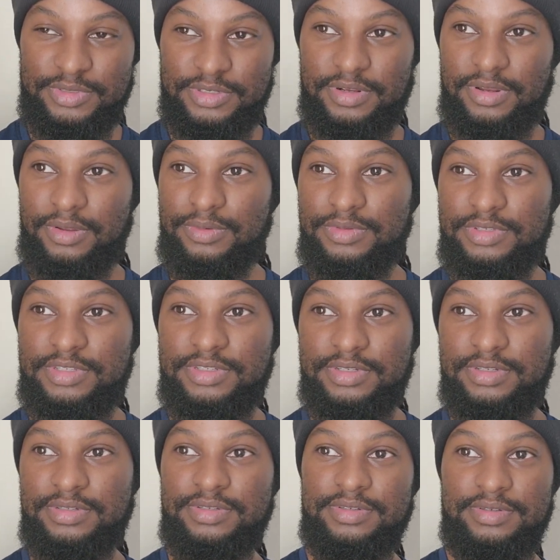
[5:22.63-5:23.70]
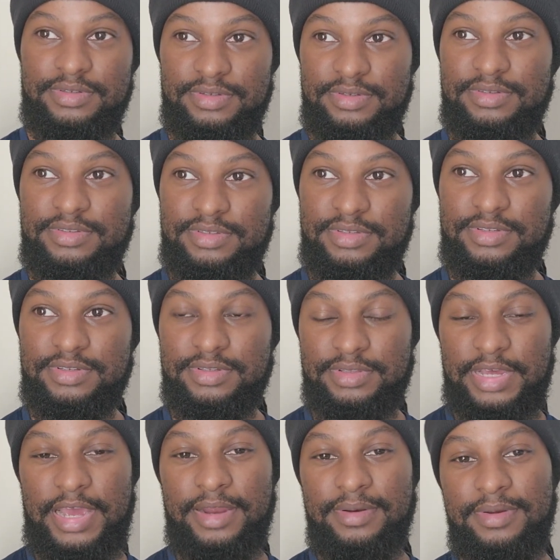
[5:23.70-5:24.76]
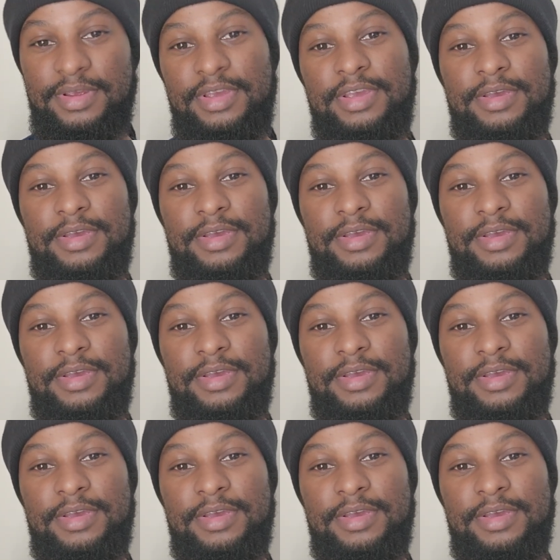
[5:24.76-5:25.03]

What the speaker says: close to that.